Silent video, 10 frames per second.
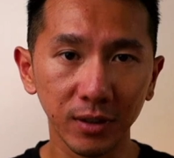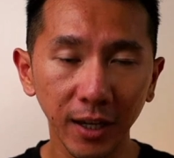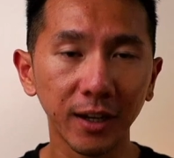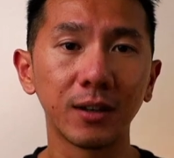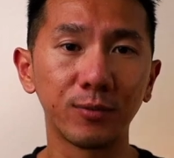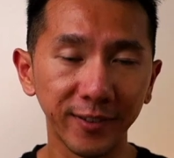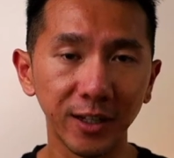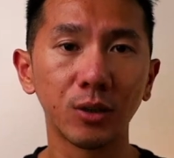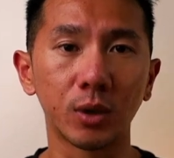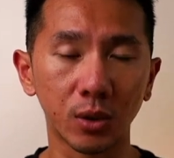taken a
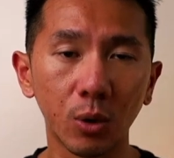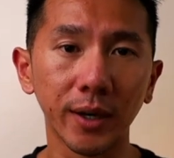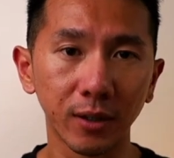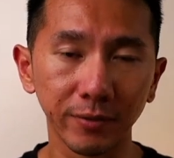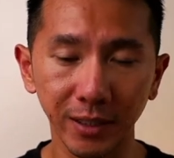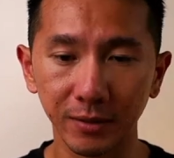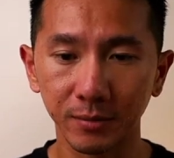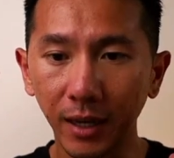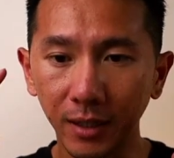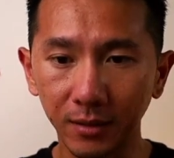video recording of it
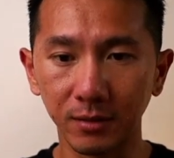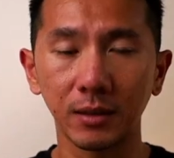and